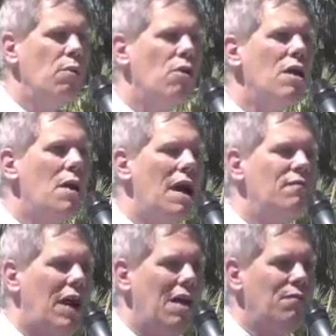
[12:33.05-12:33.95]
Where am
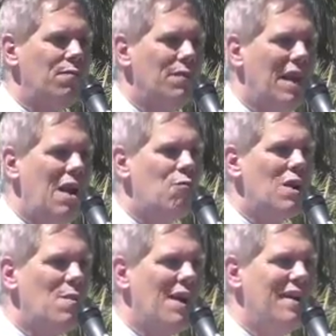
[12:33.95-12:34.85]

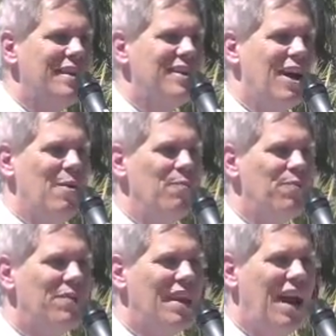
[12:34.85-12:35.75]
I on the time?
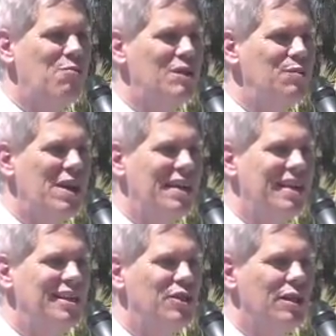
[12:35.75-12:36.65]
I wasn't paying
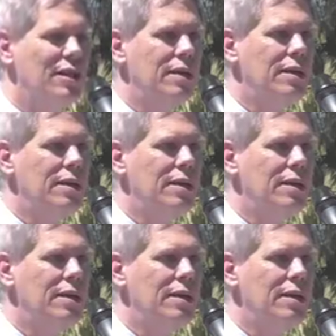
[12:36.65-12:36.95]
attention.